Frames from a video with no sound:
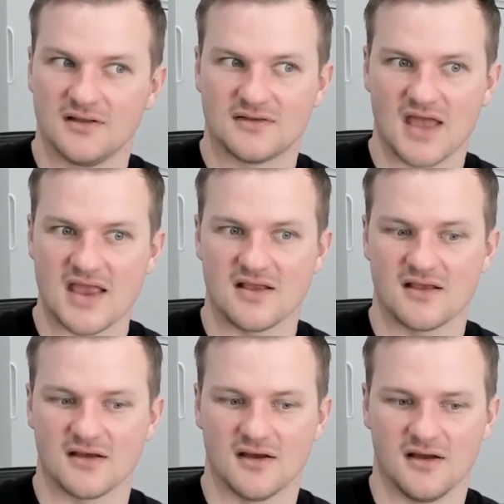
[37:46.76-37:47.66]

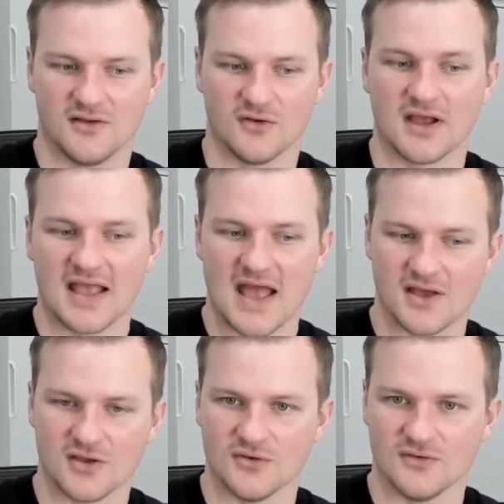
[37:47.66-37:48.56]
get a
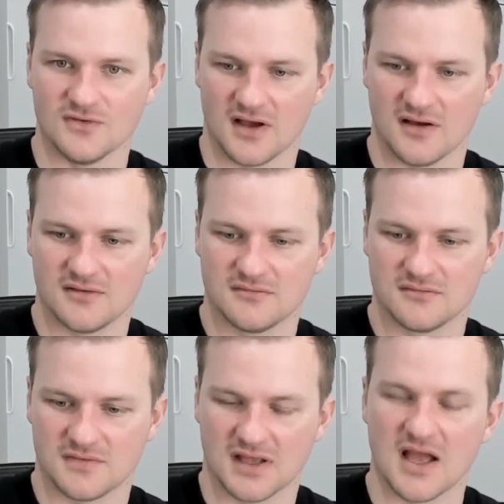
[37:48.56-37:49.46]
user
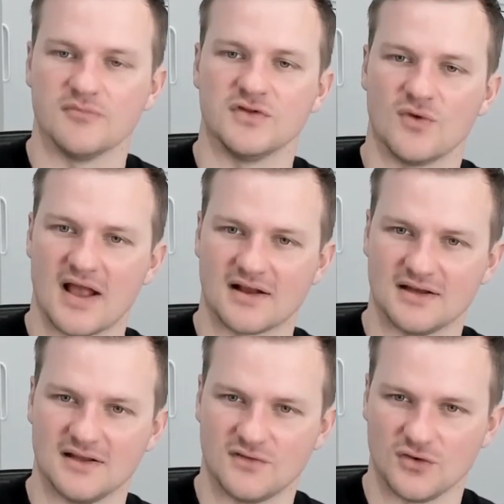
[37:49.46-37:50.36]
to come
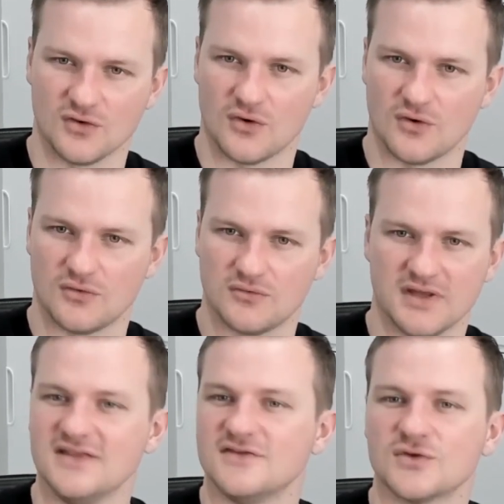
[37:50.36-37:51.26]
directly to your
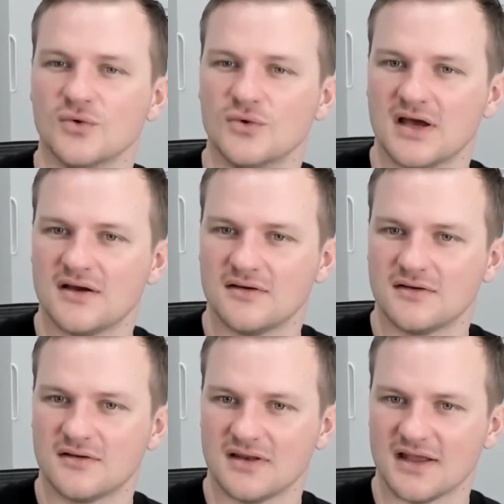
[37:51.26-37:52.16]
installer,
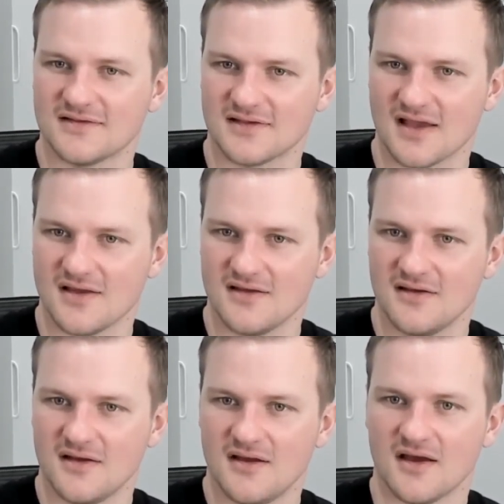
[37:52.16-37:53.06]
let's say,
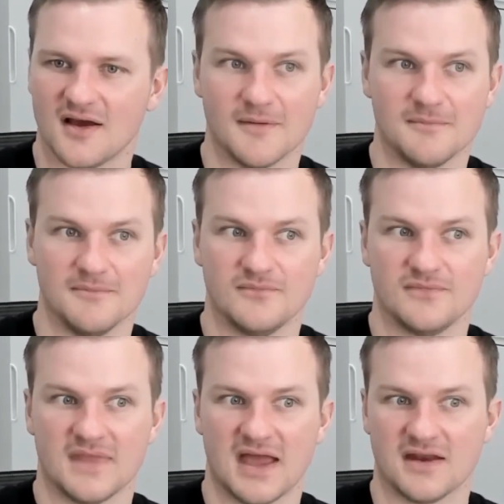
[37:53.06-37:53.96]
and
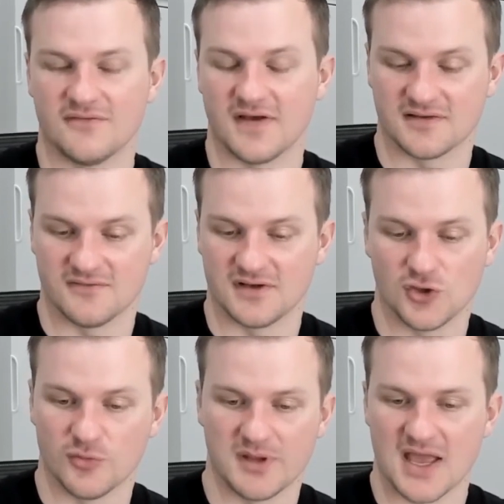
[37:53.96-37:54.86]
effectively
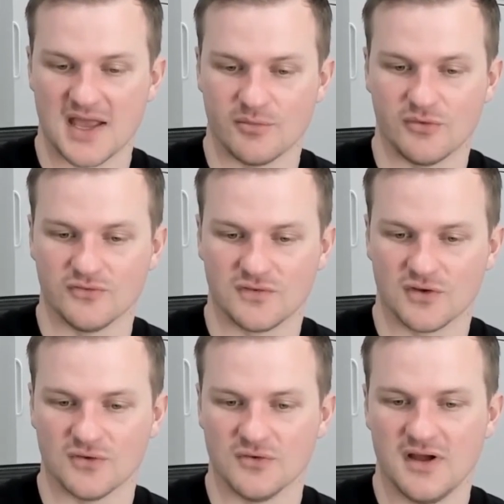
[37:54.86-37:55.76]
you'll be able
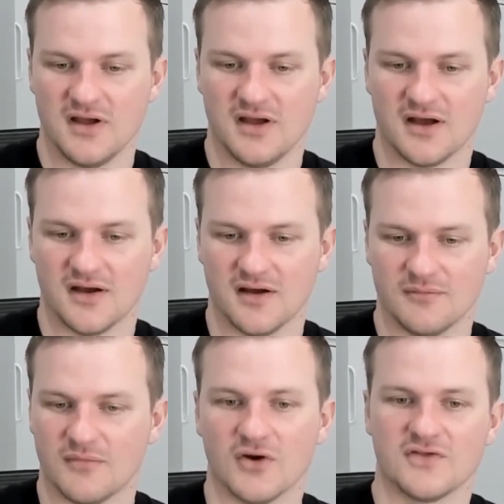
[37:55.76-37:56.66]
to
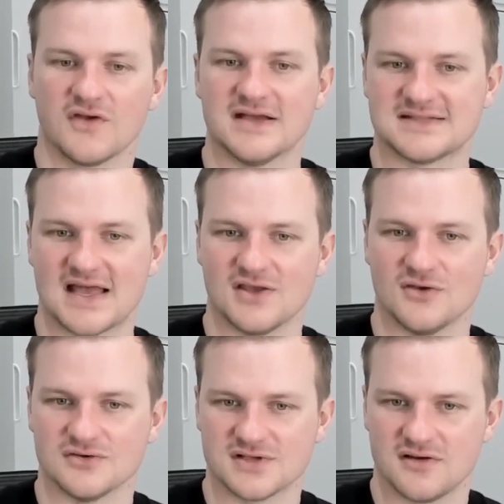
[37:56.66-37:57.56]
monetize that
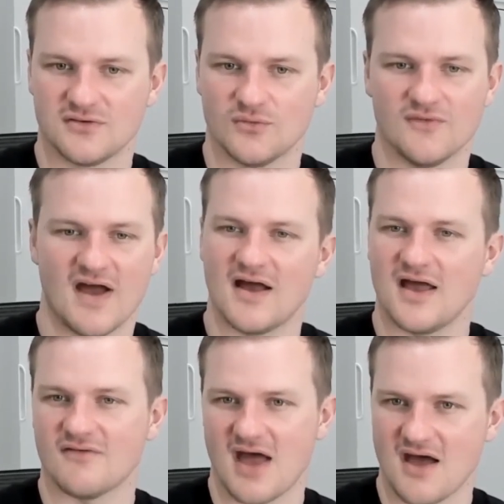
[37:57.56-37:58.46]
user without
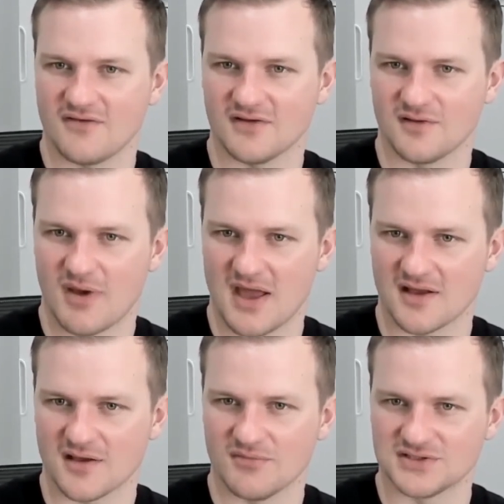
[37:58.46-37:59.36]
ever having to pay a
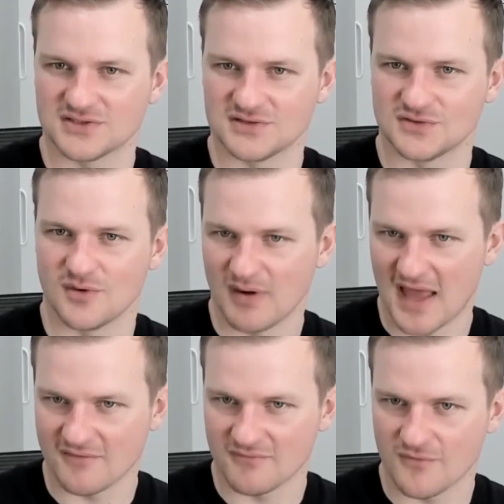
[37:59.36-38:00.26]
commission to a
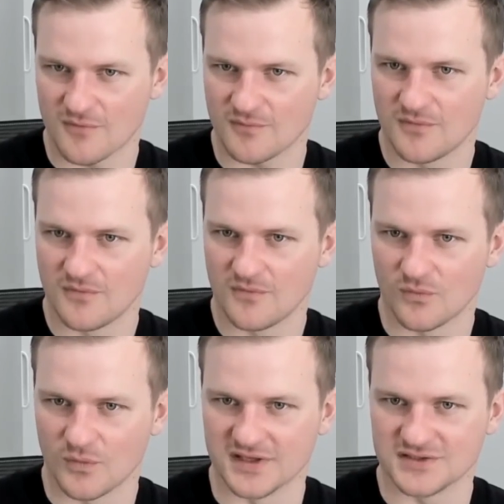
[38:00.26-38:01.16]
platform,
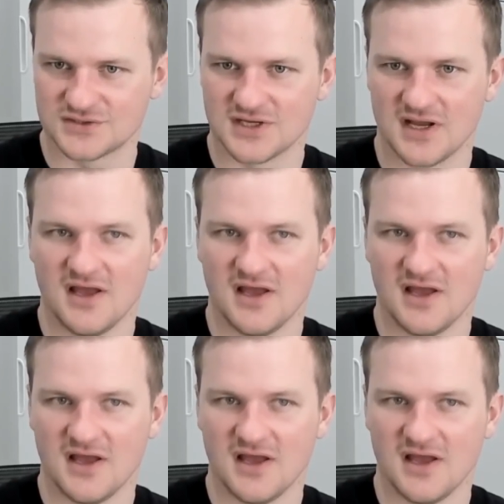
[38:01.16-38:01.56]
which,